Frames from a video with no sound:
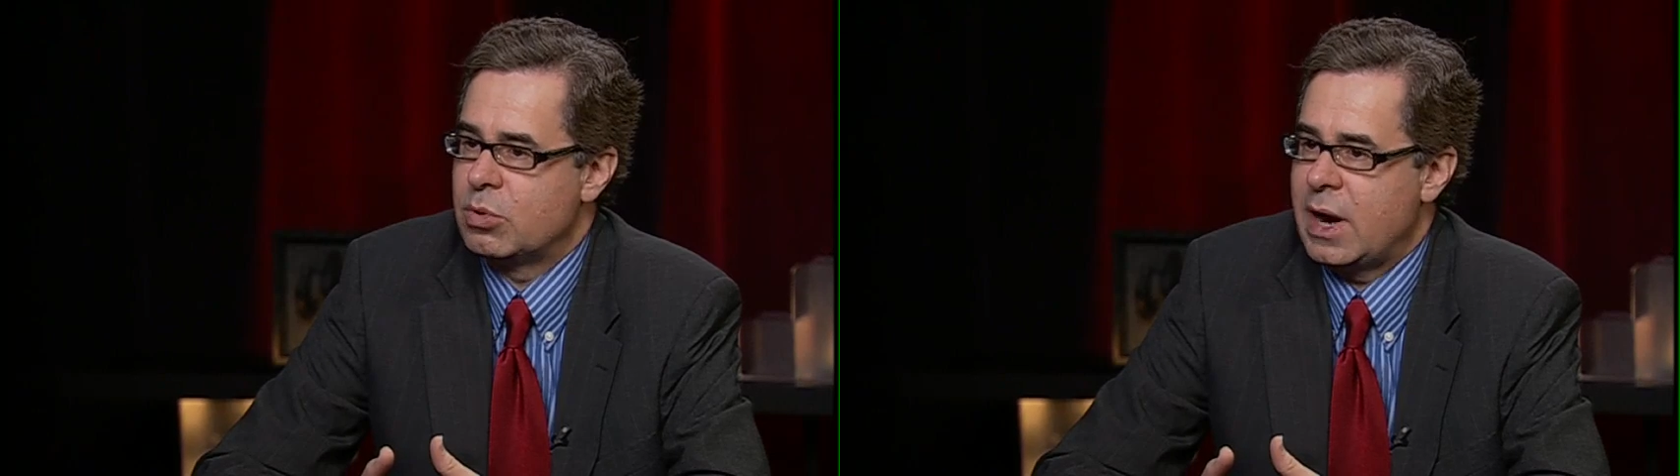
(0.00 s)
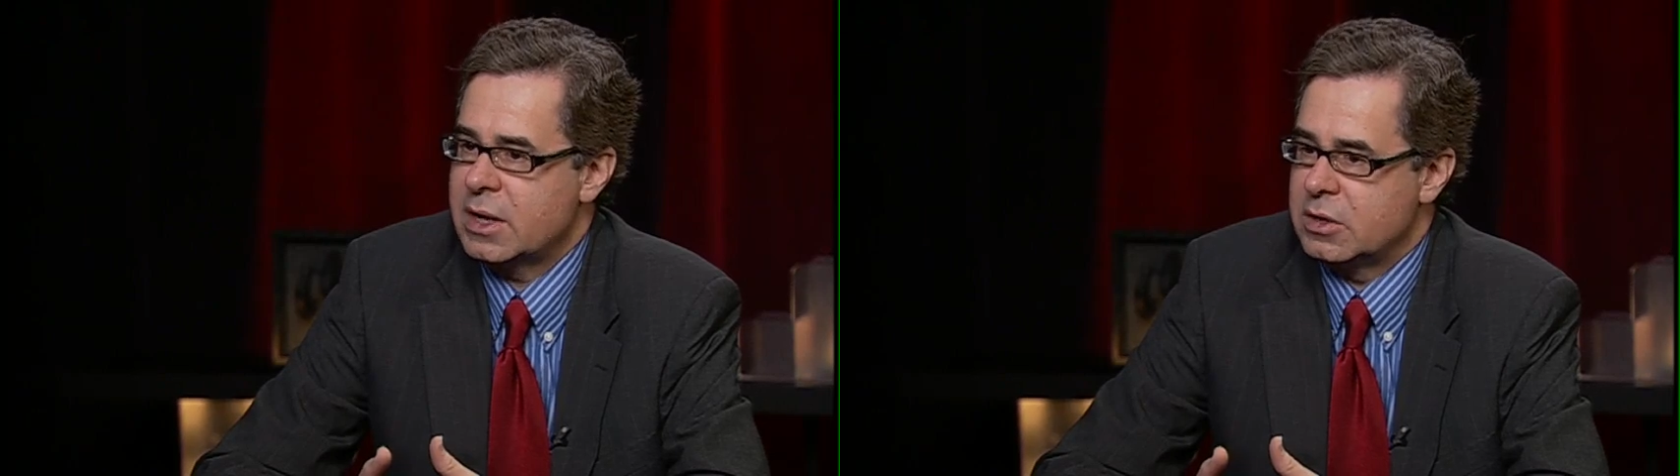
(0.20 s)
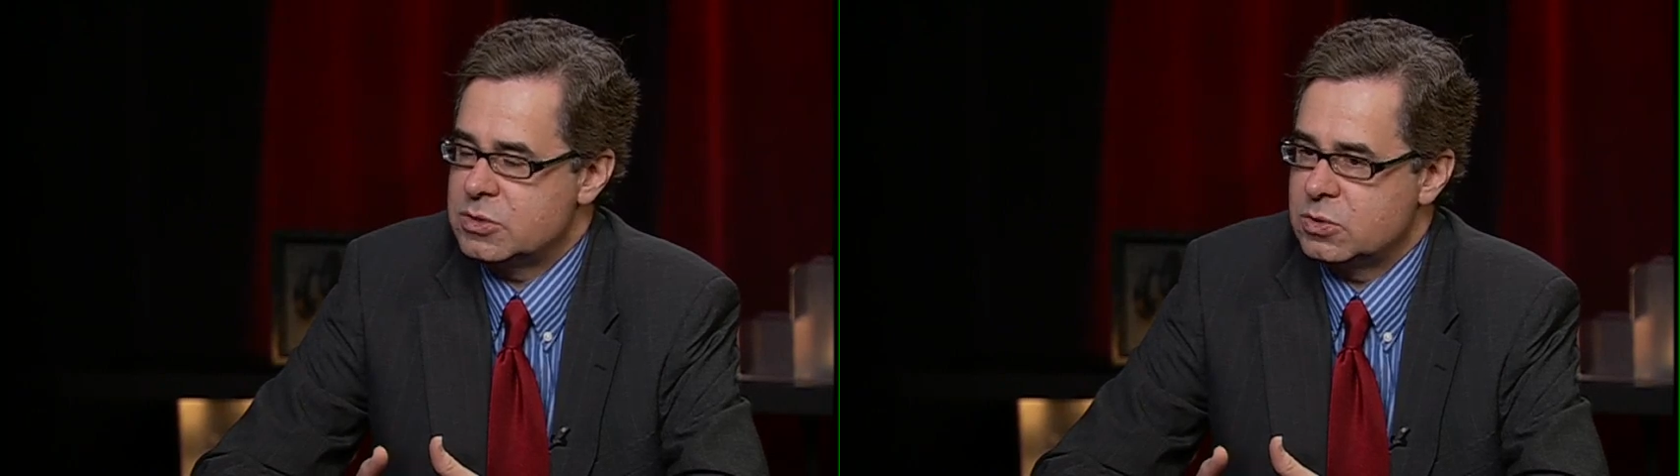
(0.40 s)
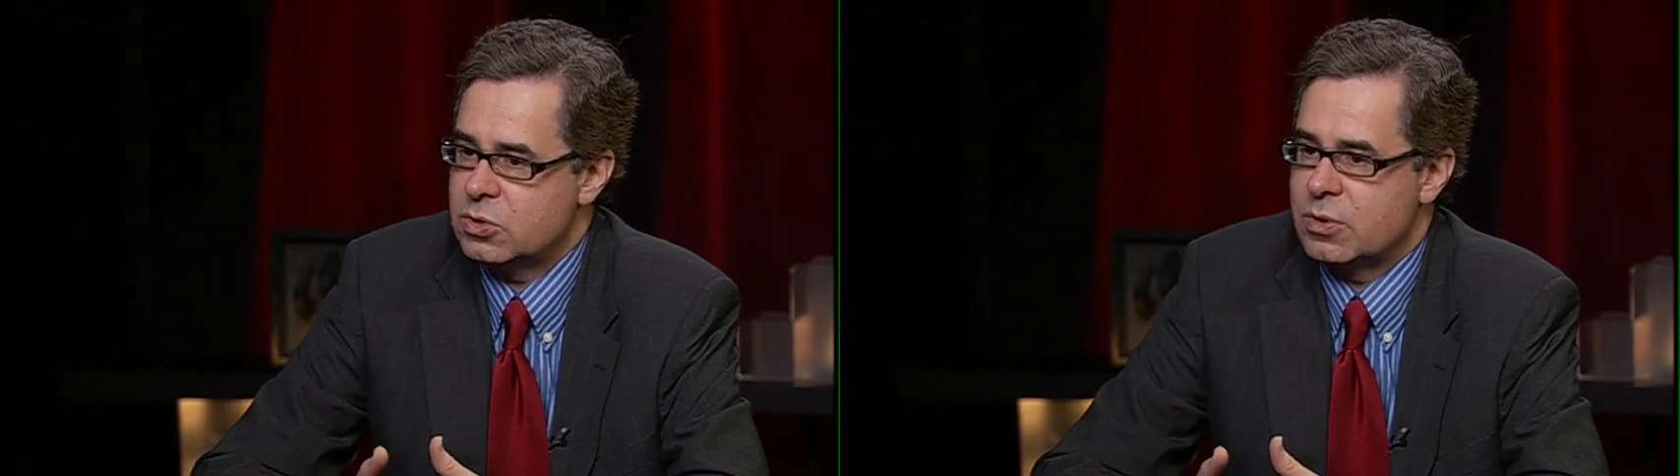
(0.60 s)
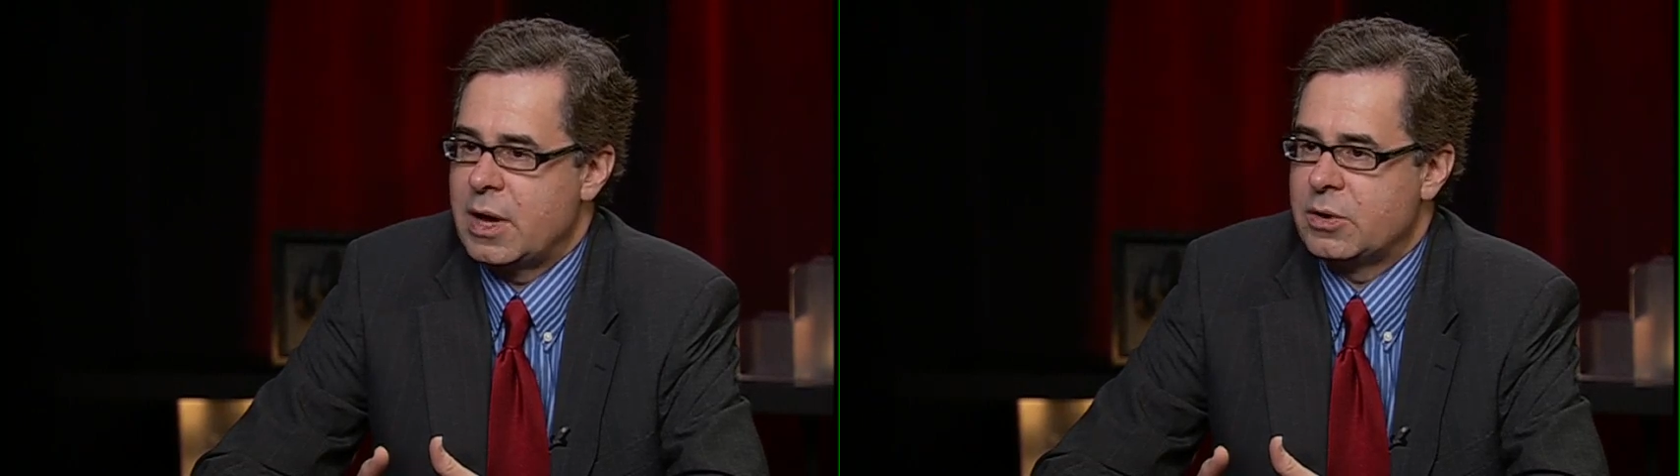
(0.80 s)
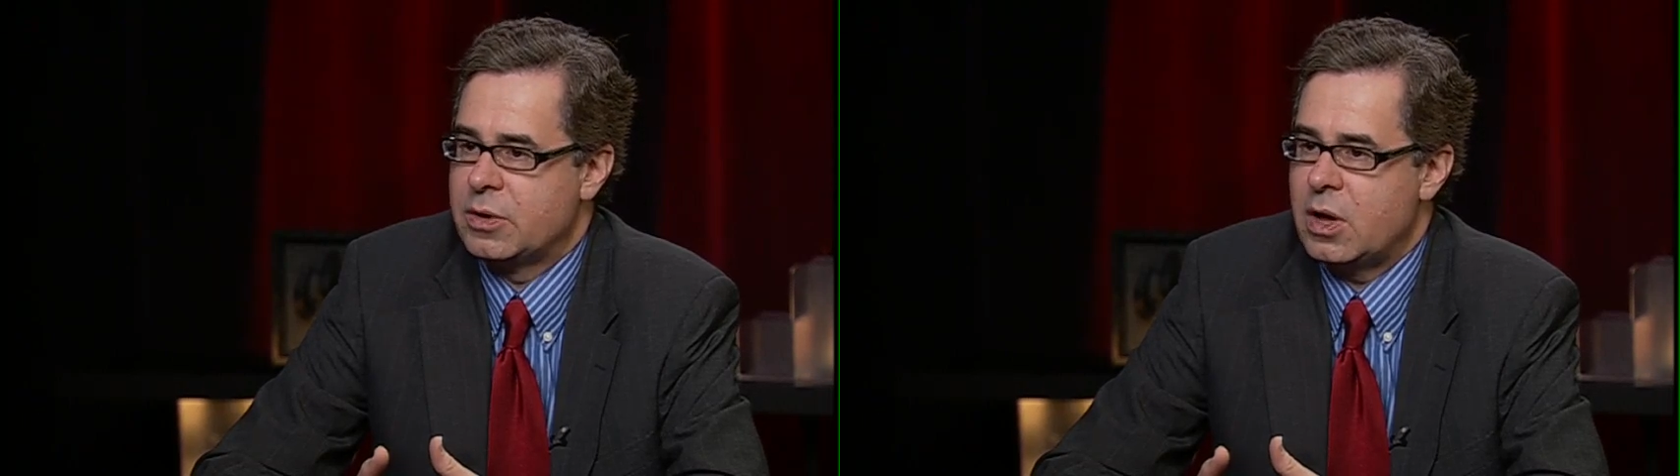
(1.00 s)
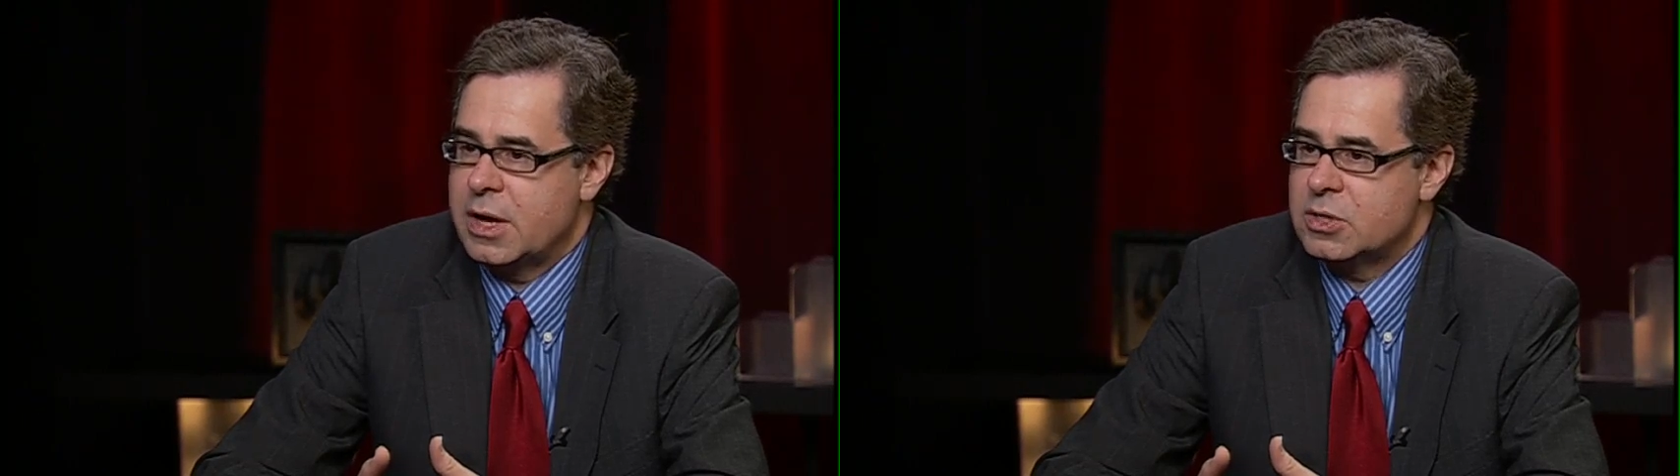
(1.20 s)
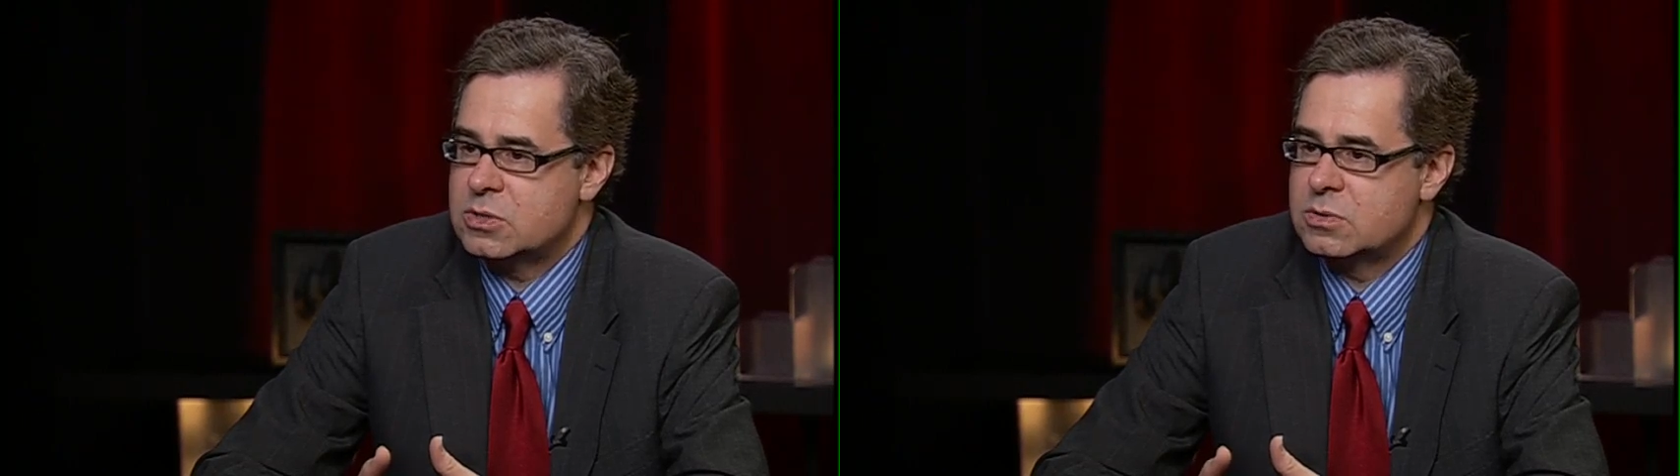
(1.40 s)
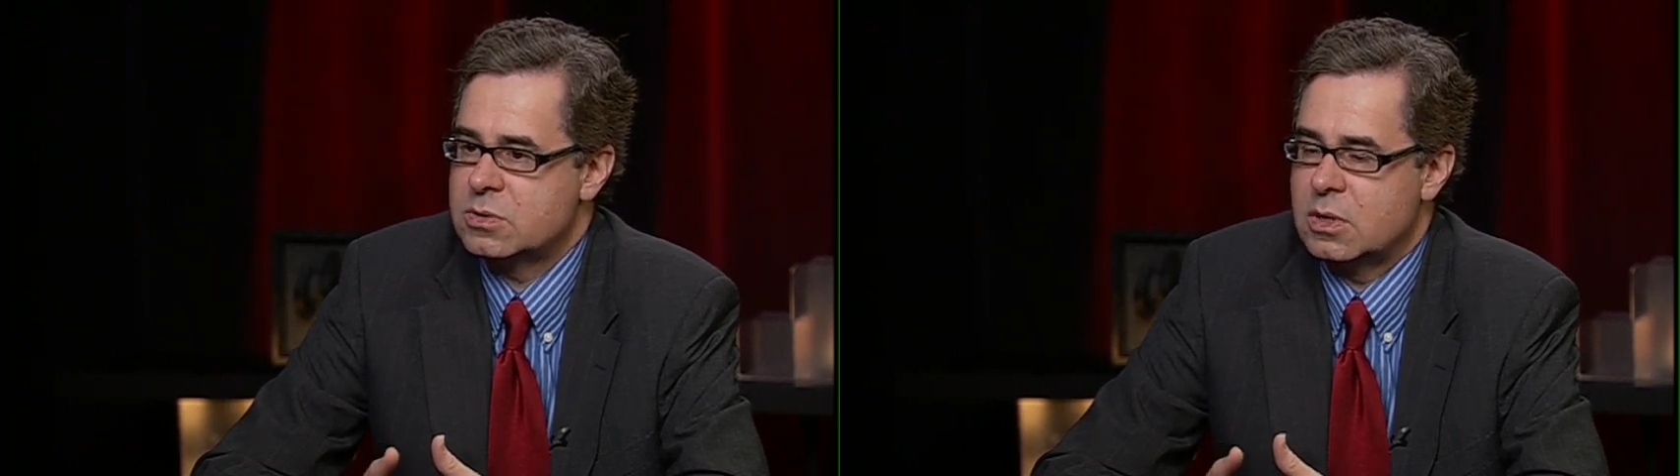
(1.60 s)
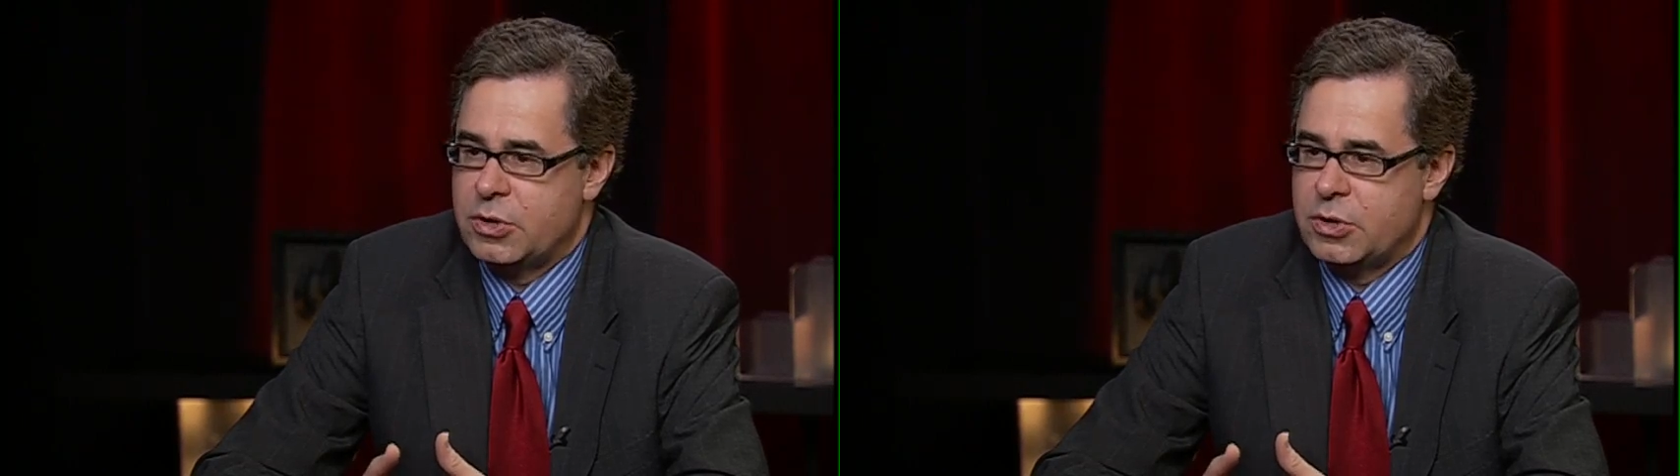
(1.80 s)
brackets who turn out in the highest